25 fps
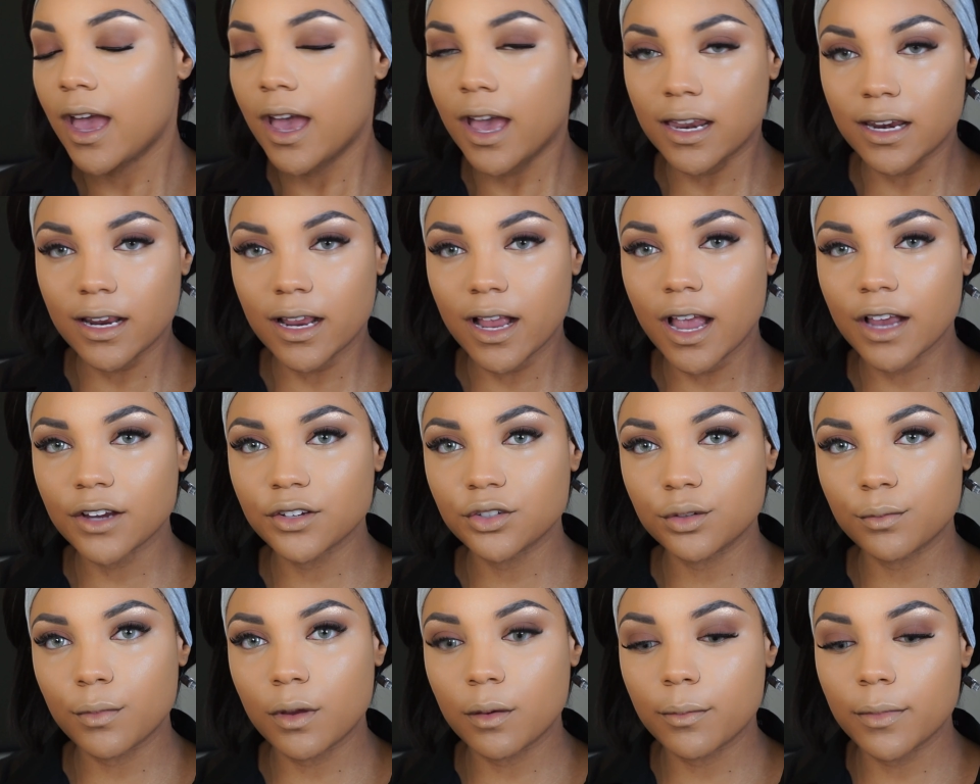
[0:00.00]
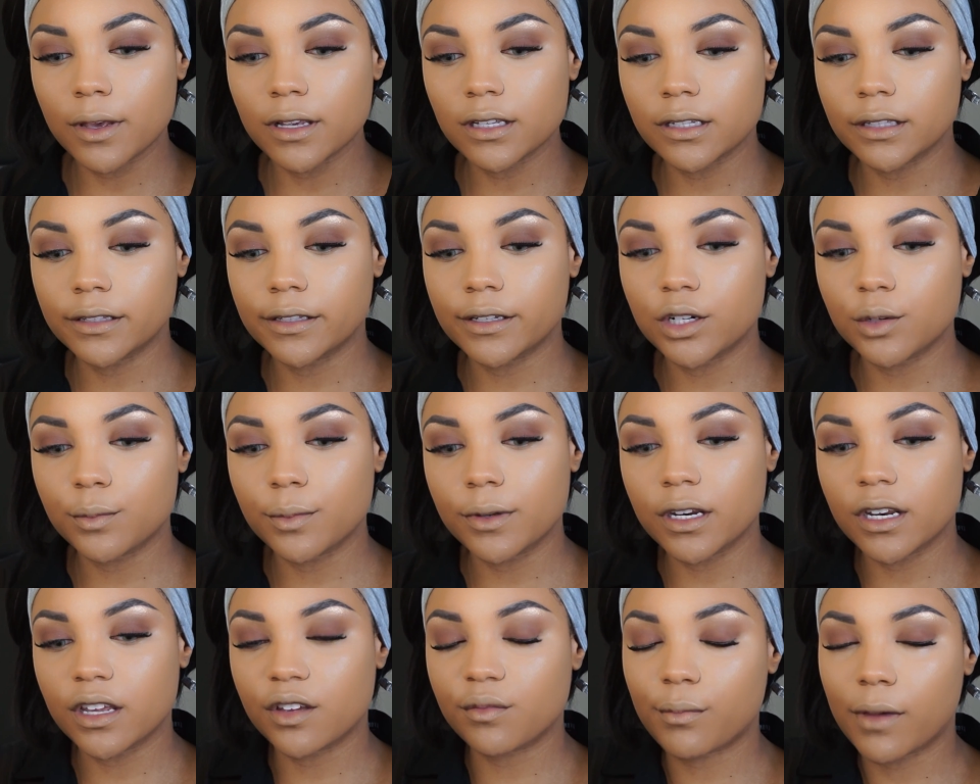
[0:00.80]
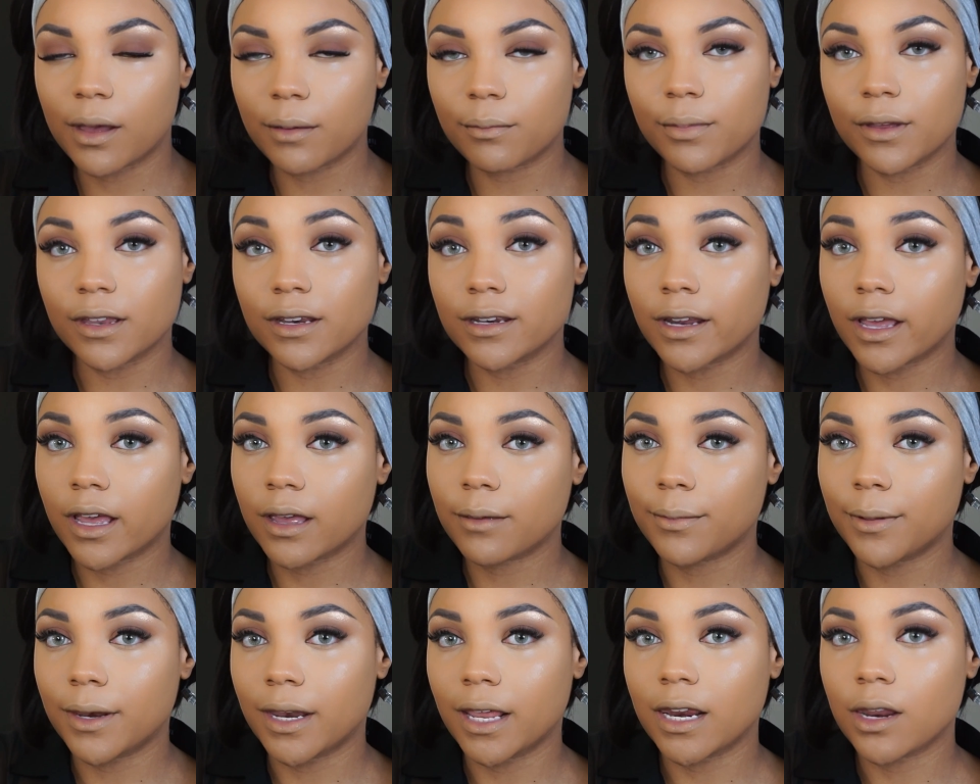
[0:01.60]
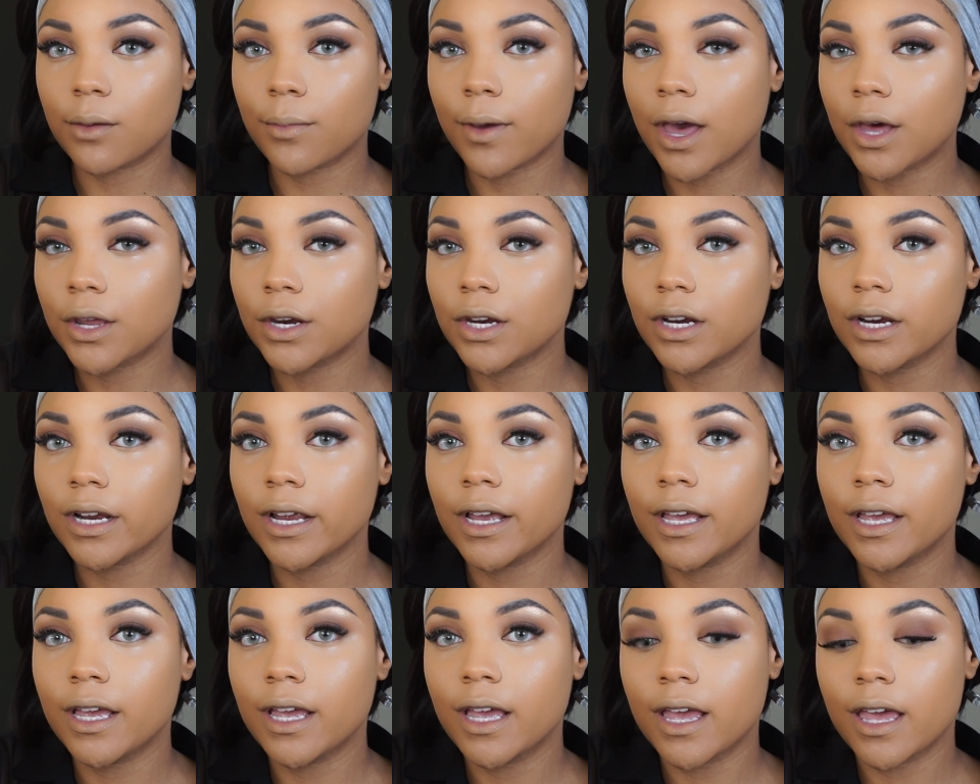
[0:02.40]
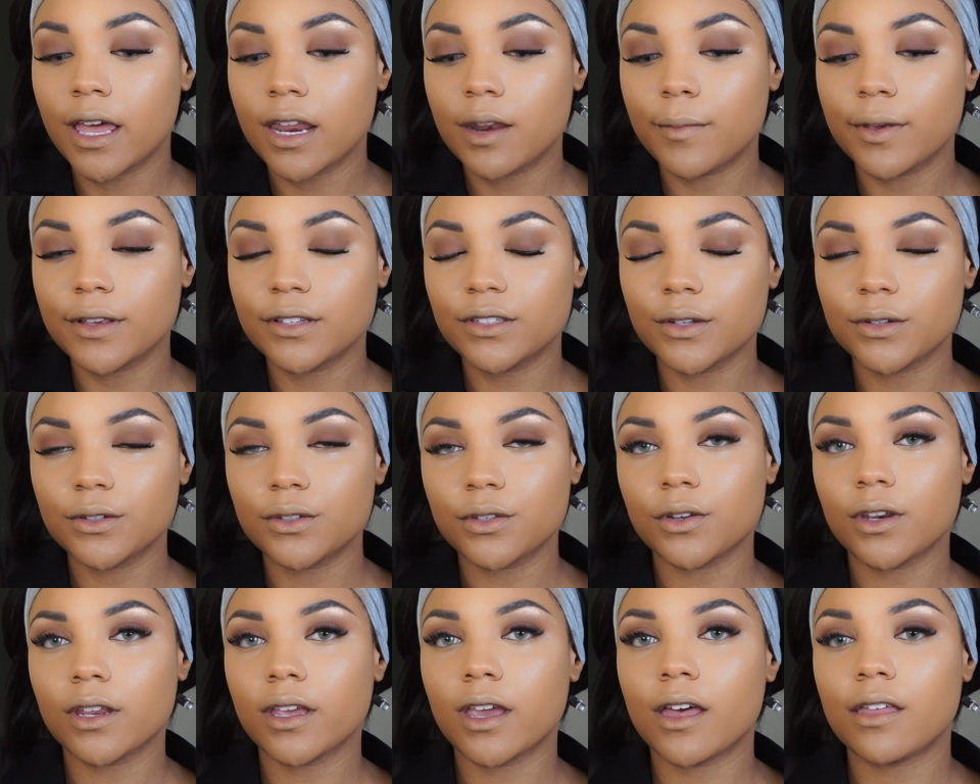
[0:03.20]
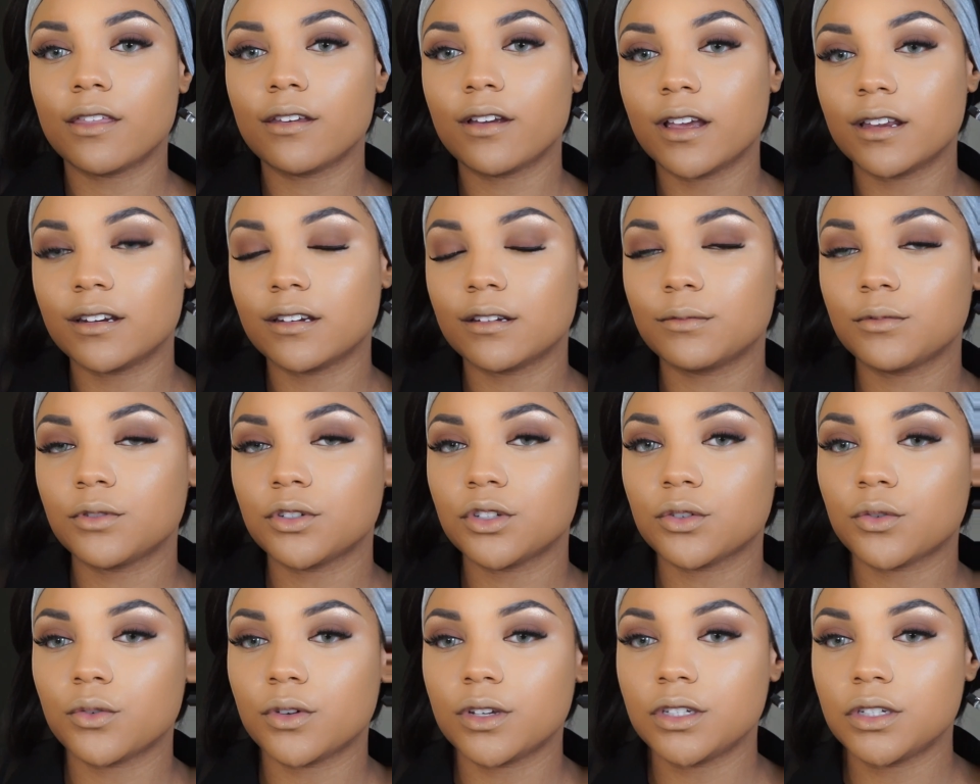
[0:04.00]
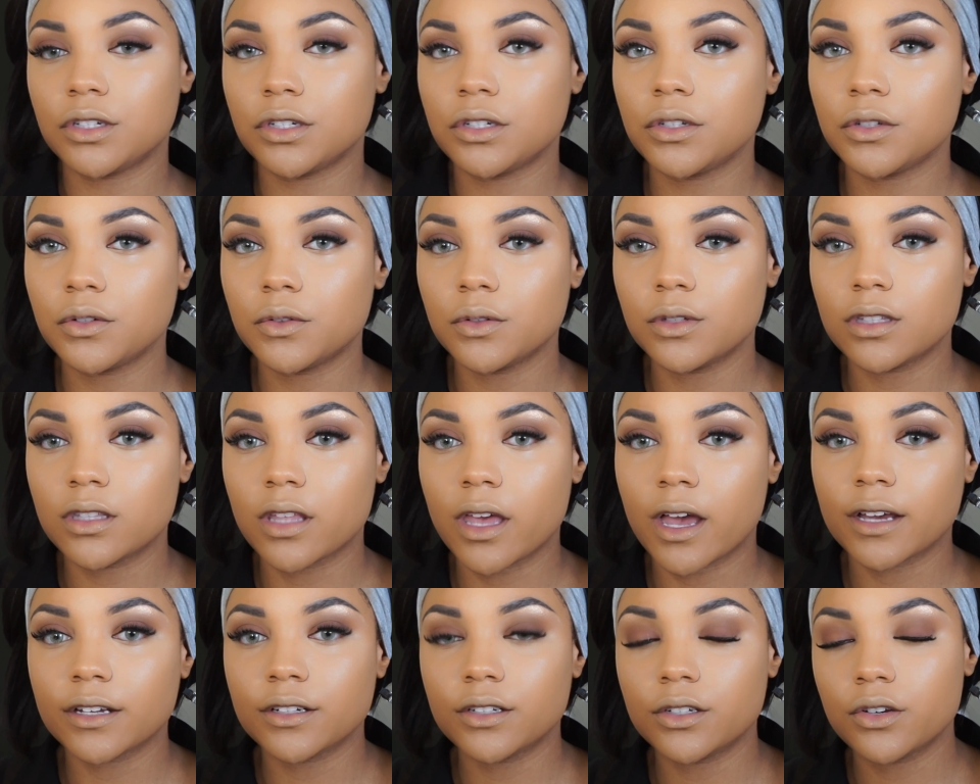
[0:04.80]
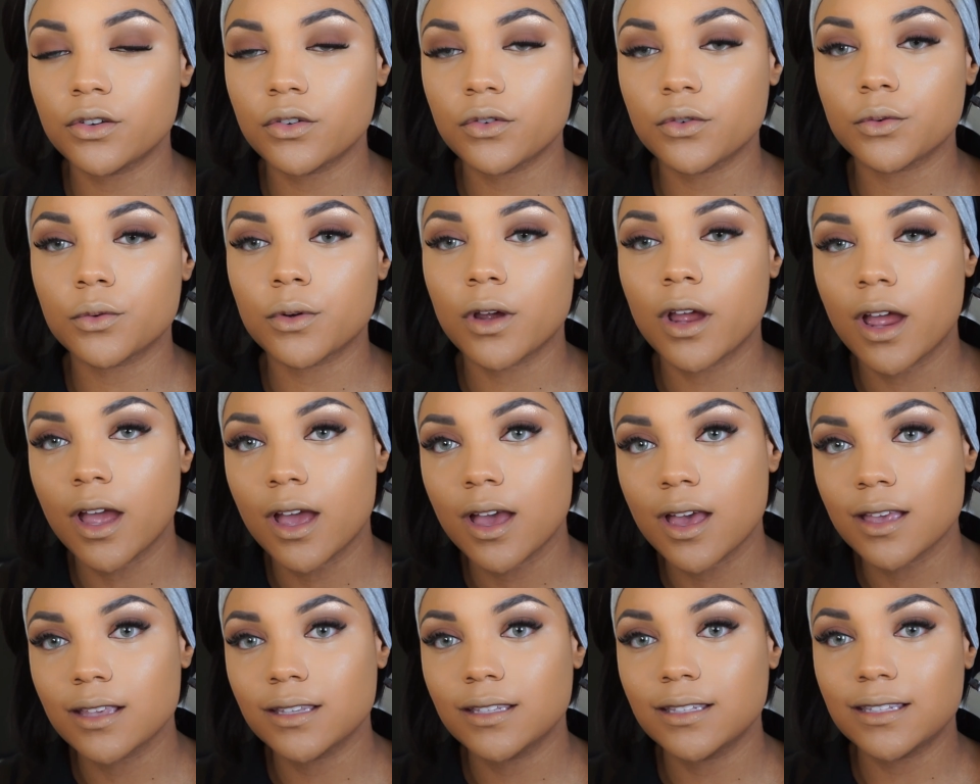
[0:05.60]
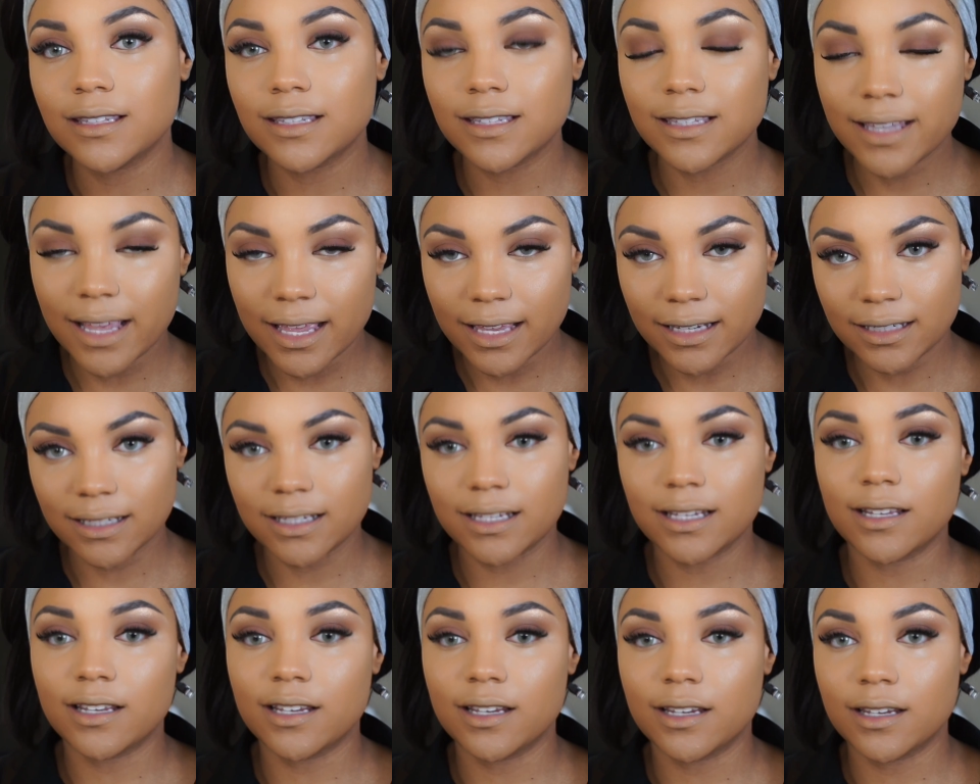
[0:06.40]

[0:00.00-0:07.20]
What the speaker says: And I actually may mix a little bit of my Ben Nye Banana Powder to mix those two together, and I'm just going to use that to set